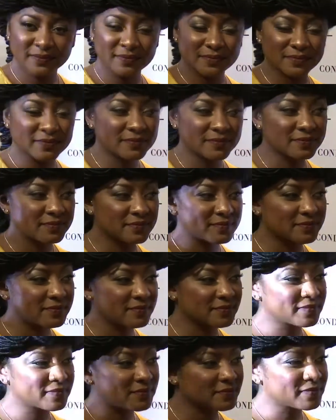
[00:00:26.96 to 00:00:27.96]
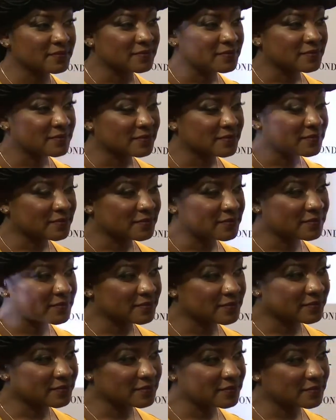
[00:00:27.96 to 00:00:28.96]

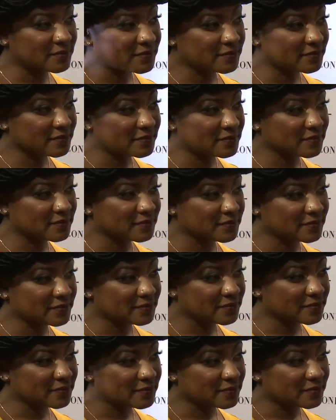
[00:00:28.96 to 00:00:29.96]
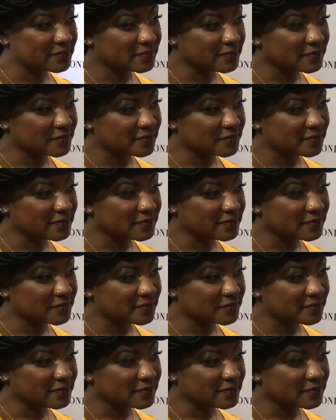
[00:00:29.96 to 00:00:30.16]
(not speaking)